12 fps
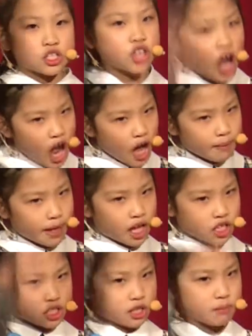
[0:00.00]

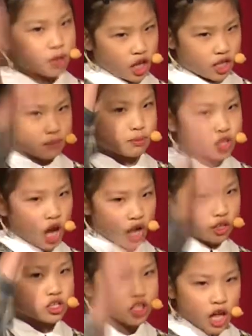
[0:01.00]
"Thomas, please put
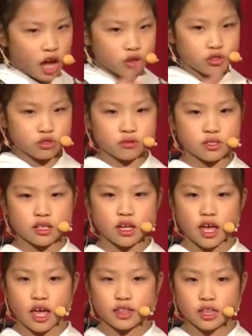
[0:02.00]
on your snowsuits."
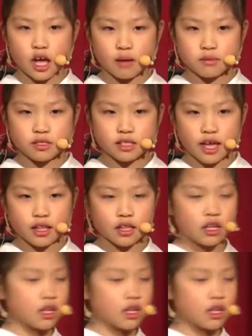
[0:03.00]
And Thomas said,